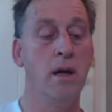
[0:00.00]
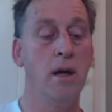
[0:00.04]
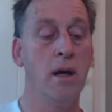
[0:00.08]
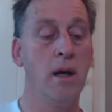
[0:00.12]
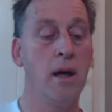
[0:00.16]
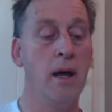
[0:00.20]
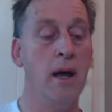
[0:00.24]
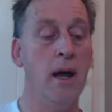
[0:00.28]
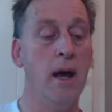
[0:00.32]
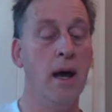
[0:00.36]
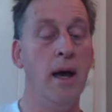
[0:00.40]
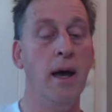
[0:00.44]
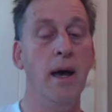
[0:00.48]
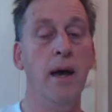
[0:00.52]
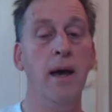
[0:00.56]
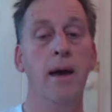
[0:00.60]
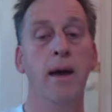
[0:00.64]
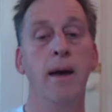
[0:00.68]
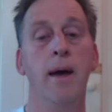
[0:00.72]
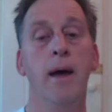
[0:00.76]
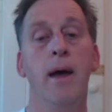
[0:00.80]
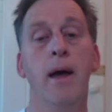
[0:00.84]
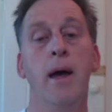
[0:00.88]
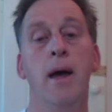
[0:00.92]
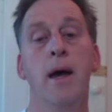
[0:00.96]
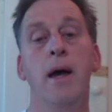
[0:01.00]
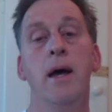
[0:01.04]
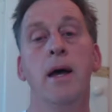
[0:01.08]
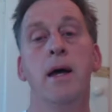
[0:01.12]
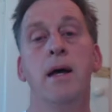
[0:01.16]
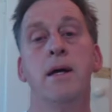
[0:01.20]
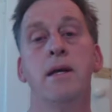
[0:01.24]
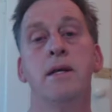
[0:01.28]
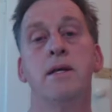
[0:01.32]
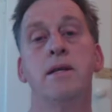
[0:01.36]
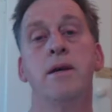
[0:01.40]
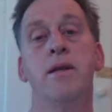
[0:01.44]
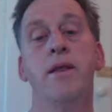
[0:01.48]
Okay,
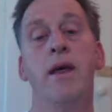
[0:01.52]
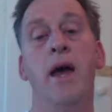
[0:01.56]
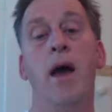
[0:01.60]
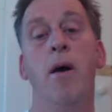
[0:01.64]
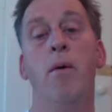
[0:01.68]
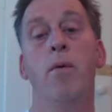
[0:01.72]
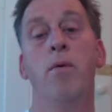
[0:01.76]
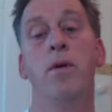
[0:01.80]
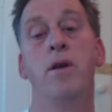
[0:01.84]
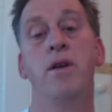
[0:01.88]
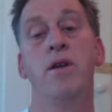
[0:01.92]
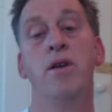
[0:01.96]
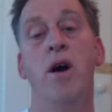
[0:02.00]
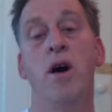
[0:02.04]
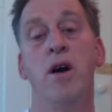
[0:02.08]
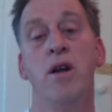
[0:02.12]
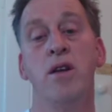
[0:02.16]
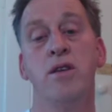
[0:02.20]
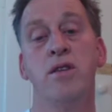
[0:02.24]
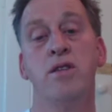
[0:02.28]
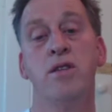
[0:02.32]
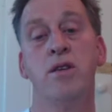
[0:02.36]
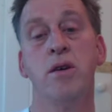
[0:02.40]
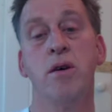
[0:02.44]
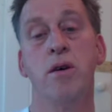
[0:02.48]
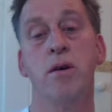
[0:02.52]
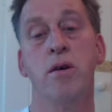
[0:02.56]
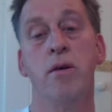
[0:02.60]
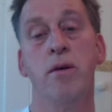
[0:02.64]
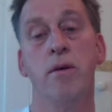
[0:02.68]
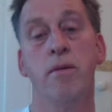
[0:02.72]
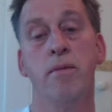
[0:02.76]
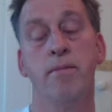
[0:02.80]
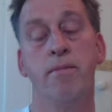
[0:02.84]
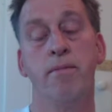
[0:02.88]
so that would not do.